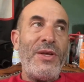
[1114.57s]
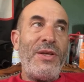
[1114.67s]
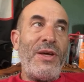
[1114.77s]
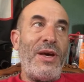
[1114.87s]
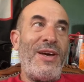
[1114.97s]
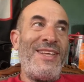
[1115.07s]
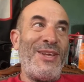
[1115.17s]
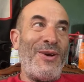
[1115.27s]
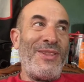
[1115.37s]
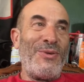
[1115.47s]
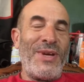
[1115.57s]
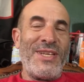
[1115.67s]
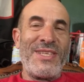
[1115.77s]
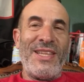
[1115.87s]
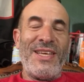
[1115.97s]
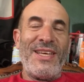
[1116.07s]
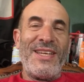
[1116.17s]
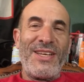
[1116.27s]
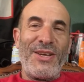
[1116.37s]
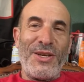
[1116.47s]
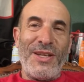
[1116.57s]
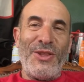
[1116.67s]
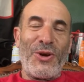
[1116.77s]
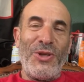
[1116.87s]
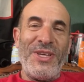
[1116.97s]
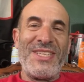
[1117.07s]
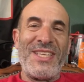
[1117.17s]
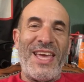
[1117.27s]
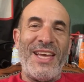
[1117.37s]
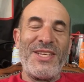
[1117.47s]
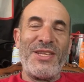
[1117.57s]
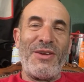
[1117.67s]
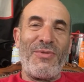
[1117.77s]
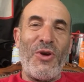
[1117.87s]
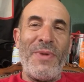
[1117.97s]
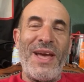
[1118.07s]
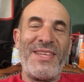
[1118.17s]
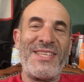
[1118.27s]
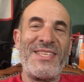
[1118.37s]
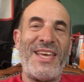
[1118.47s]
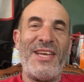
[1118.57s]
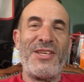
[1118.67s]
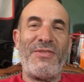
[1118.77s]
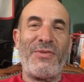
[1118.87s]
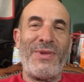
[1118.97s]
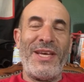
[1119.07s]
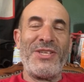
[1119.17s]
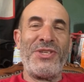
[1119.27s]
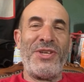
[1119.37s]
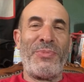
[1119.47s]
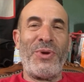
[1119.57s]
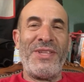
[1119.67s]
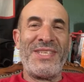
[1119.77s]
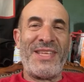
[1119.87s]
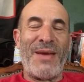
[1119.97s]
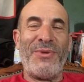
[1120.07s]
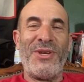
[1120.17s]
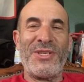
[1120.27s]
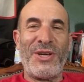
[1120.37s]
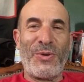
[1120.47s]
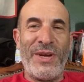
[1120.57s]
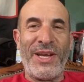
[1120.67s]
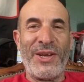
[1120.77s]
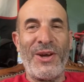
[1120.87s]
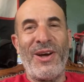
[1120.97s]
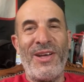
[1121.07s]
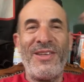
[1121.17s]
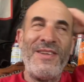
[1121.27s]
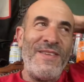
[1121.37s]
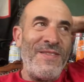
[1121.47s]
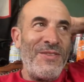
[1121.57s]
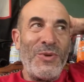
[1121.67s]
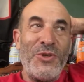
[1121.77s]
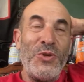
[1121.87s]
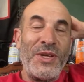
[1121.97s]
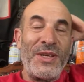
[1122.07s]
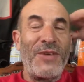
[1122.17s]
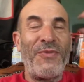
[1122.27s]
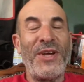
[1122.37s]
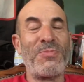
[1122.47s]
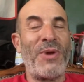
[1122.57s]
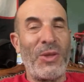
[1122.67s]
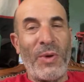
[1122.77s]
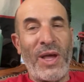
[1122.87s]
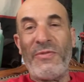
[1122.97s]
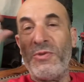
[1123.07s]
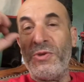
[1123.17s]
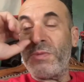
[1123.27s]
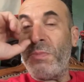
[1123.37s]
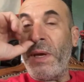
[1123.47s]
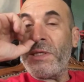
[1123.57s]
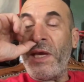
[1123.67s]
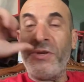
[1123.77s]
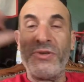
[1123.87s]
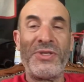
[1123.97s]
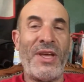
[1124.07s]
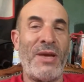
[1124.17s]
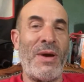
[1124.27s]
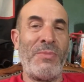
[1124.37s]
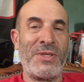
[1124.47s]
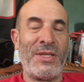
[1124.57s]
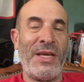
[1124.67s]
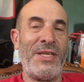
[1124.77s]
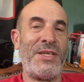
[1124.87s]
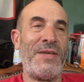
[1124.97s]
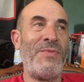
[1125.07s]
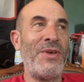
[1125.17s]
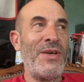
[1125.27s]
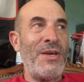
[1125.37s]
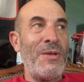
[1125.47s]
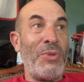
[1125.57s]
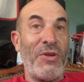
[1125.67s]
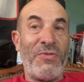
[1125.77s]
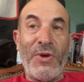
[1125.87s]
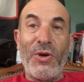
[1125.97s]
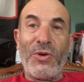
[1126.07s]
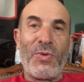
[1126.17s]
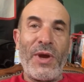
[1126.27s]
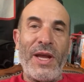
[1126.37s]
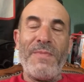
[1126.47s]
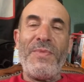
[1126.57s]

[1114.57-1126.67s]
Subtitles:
It's in the early stage, the romantic stage of the relationship where the stem doesn't creak at all, which you can fix, by the way, if you just maintain your stem. I'm just lazy, but it felt great.